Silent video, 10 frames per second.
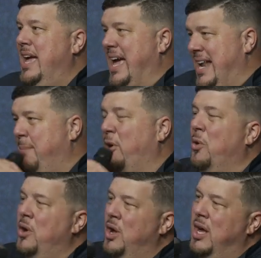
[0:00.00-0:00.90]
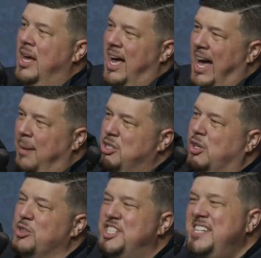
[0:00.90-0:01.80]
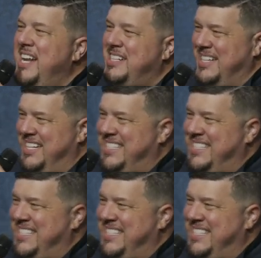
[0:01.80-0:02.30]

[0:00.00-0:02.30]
And I'm just gonna sit it to the